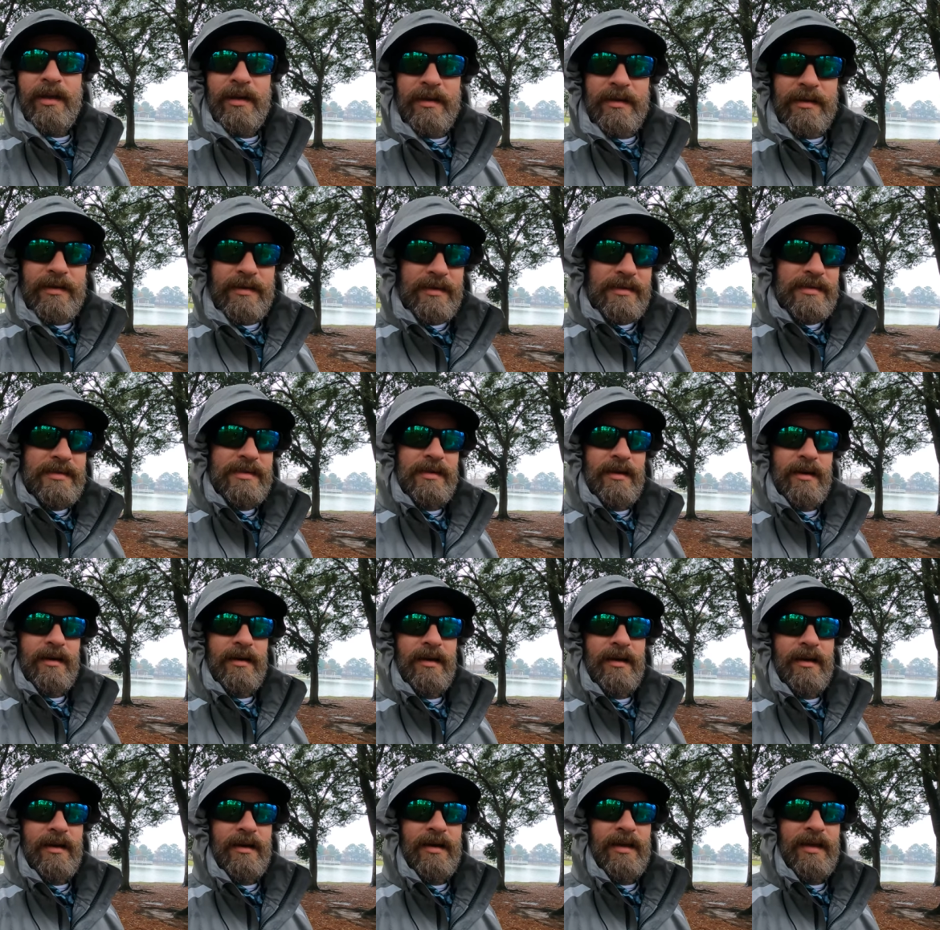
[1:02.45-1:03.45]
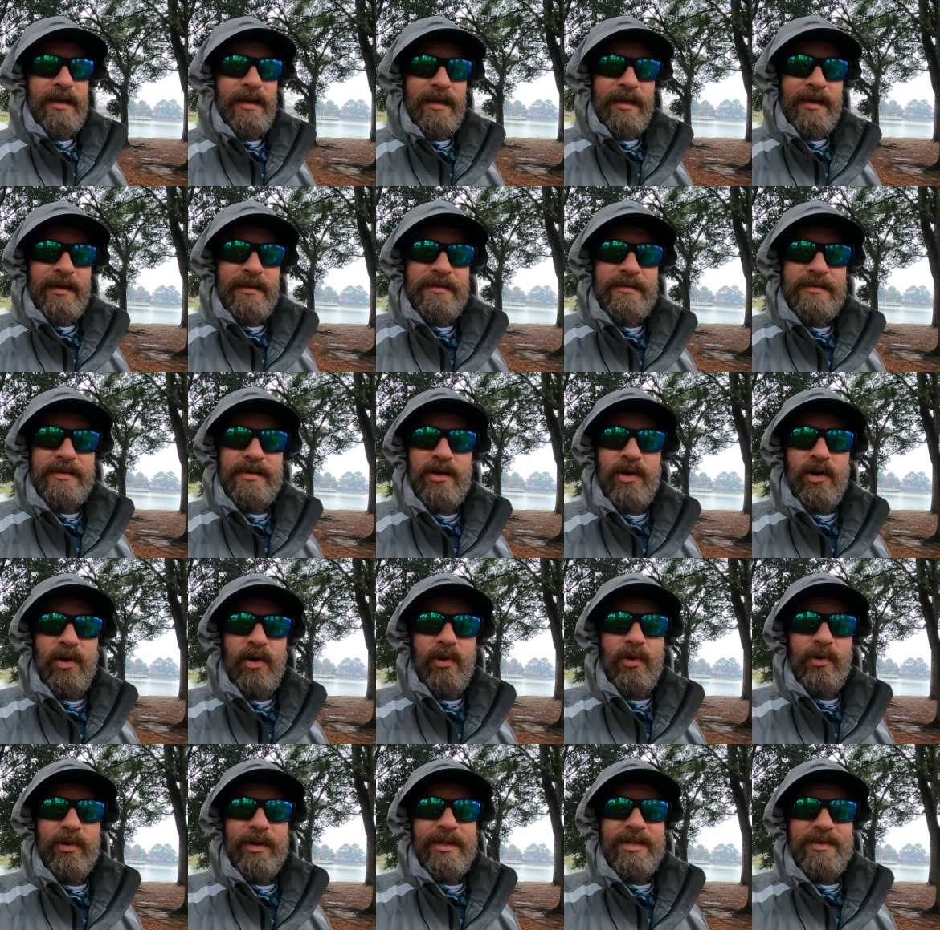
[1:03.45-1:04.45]
It is, uh, it is
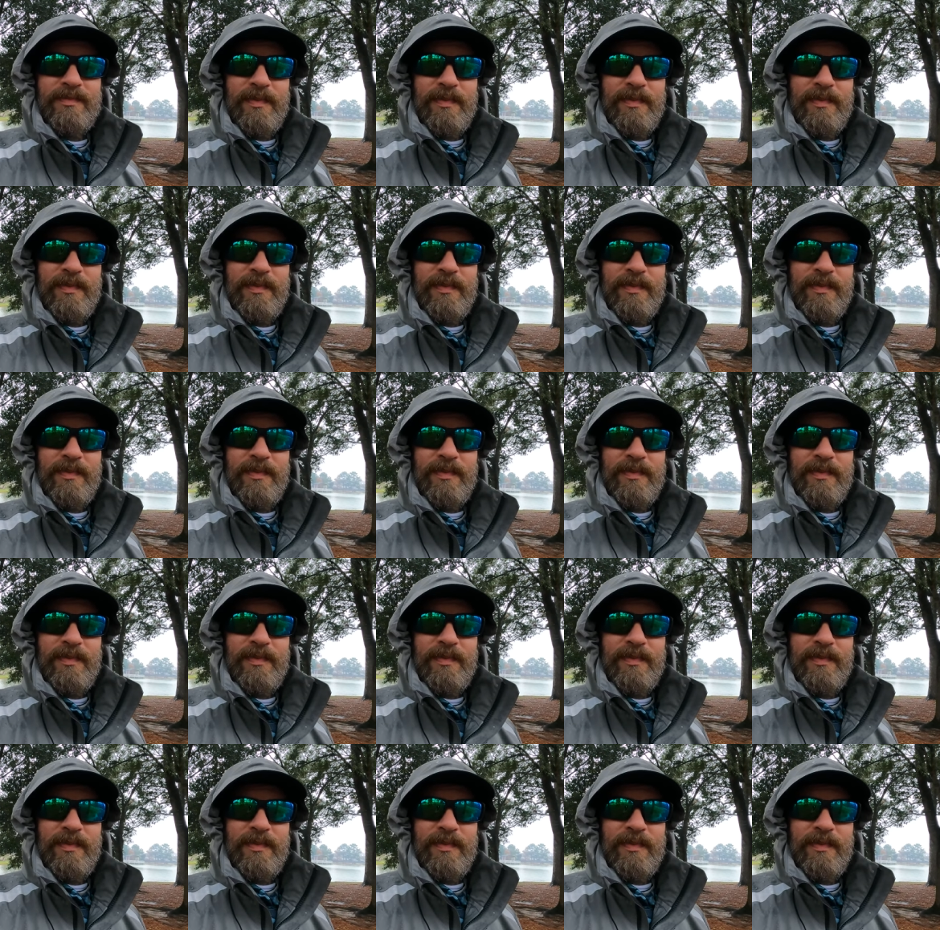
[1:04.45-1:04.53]
cold.